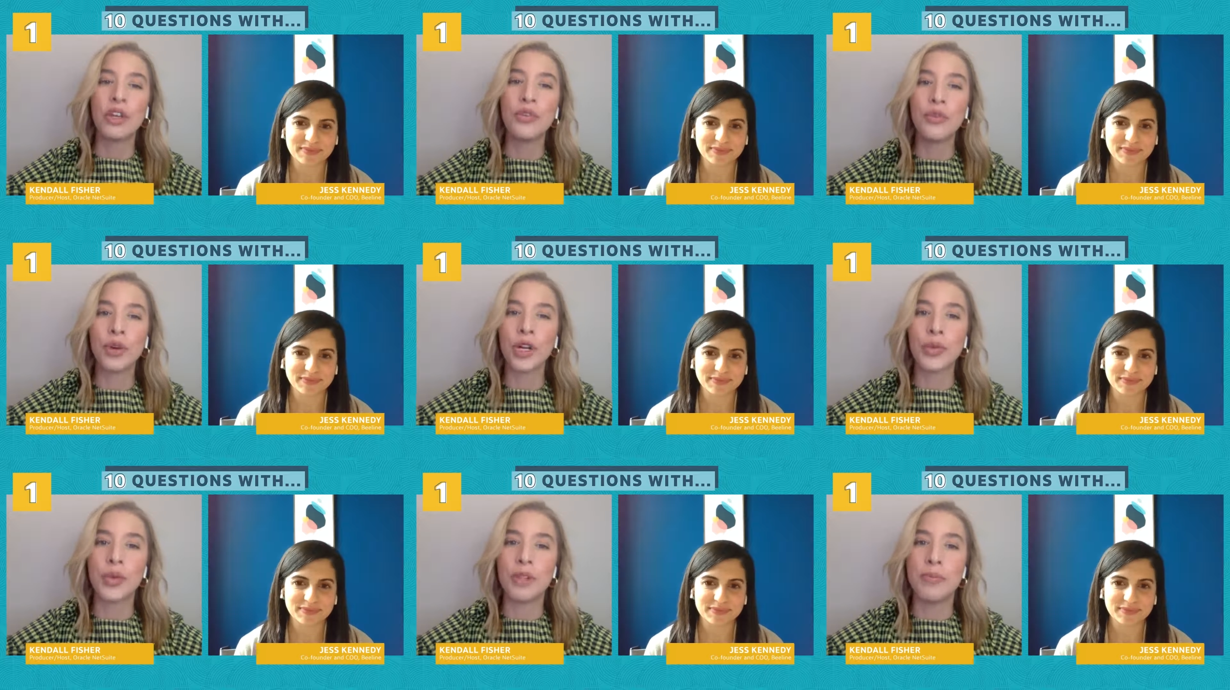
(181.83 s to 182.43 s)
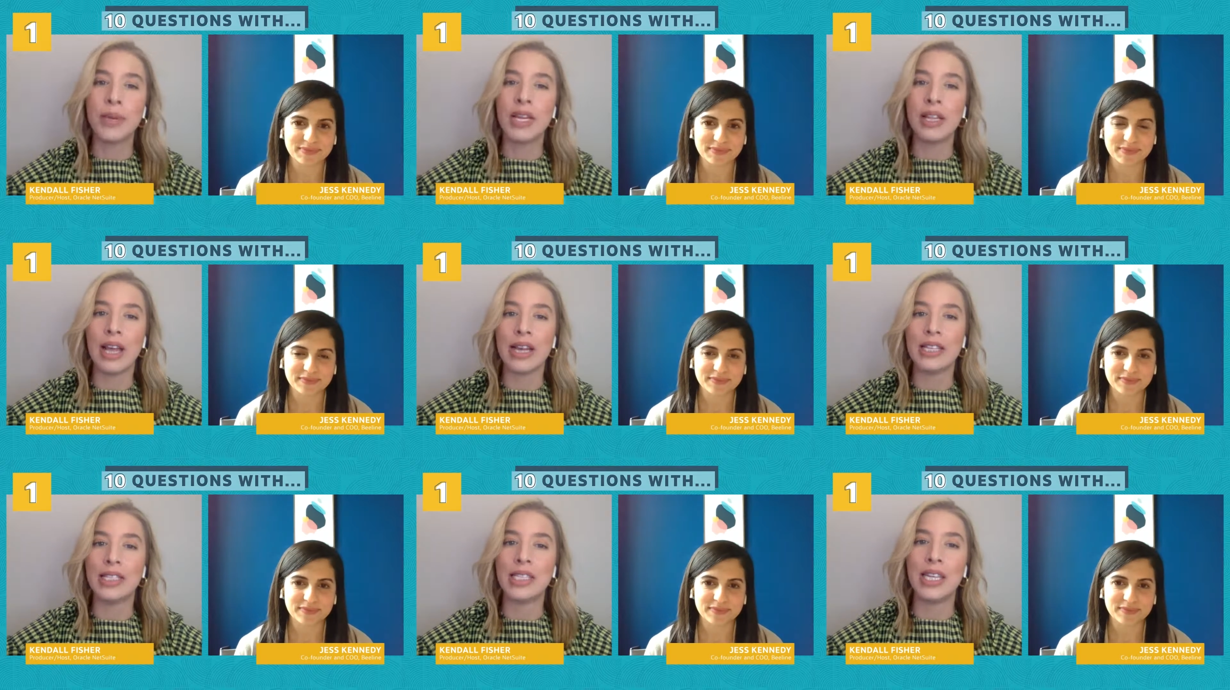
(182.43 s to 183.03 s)
Speaker 1: Now, you've worked with
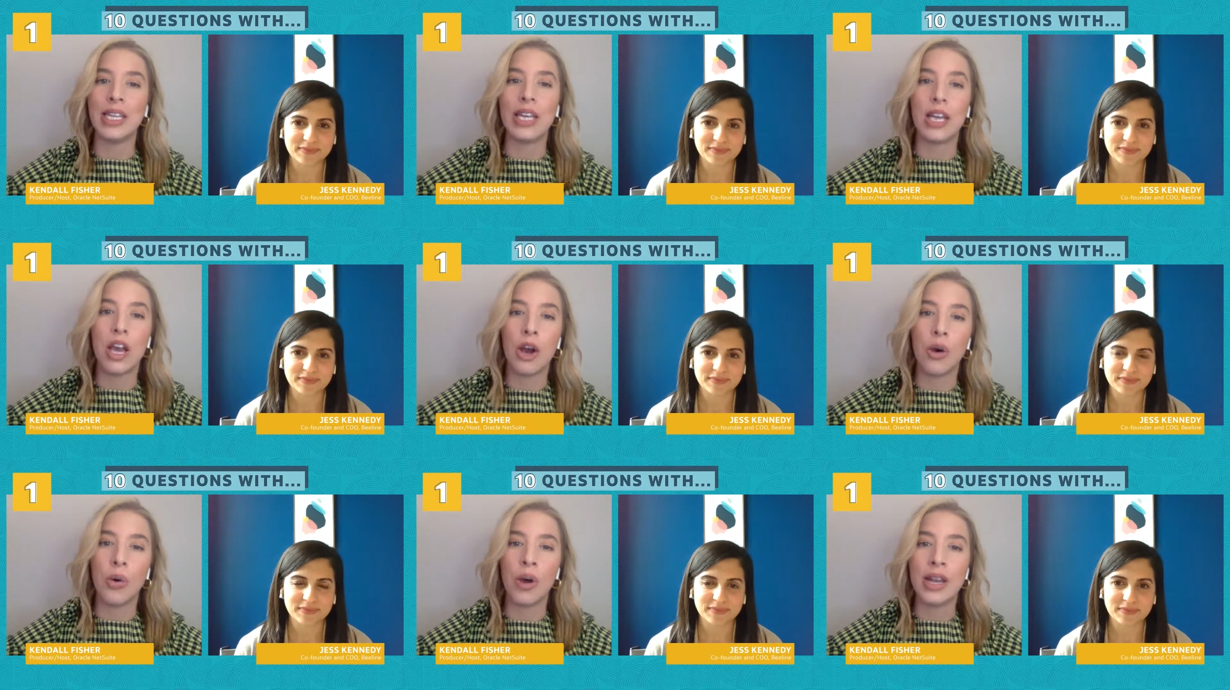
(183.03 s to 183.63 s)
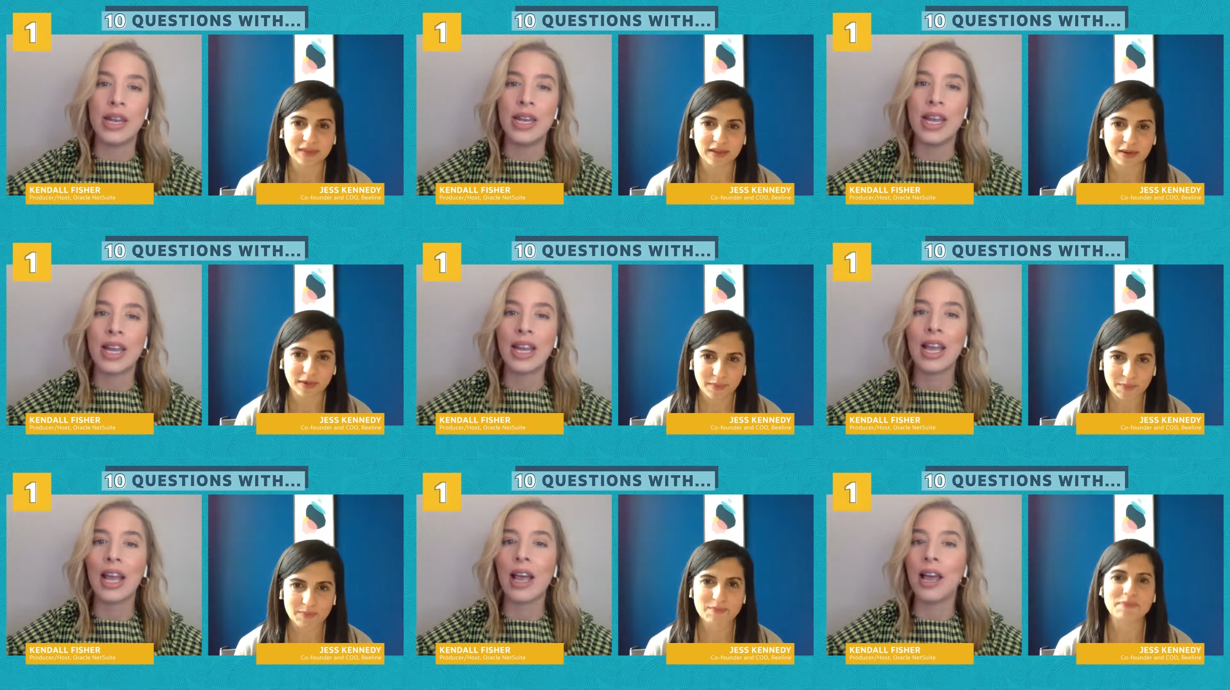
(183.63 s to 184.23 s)
Beeline C E O
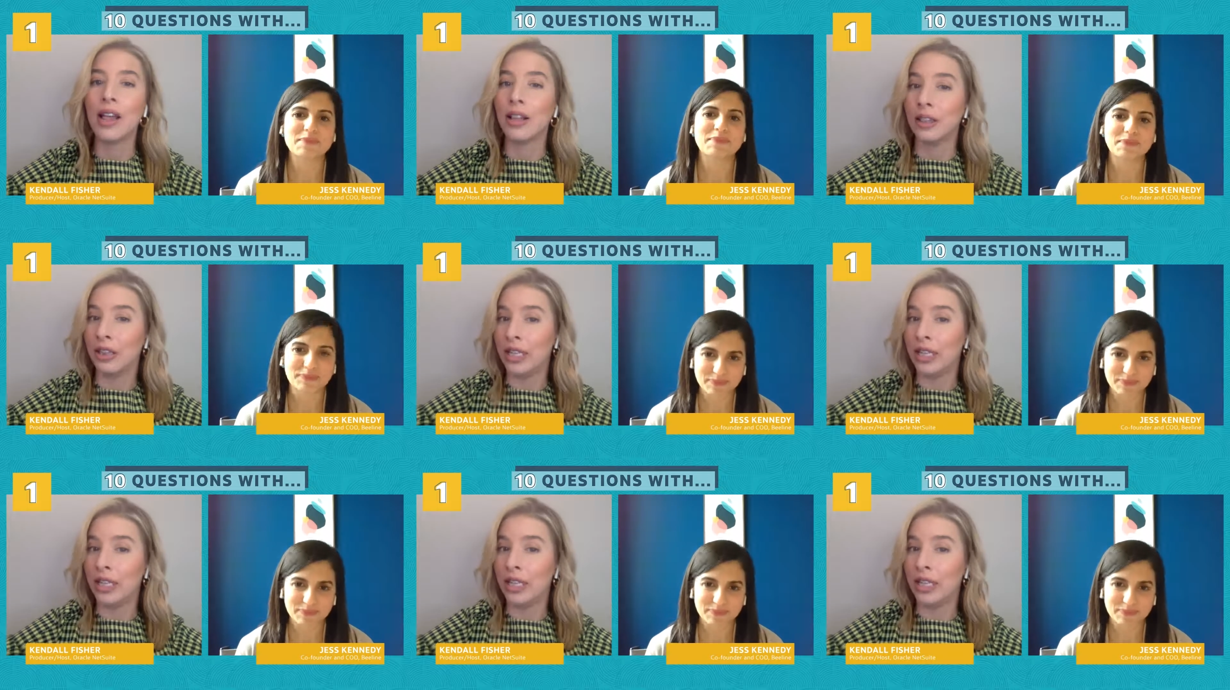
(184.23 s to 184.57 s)
Nick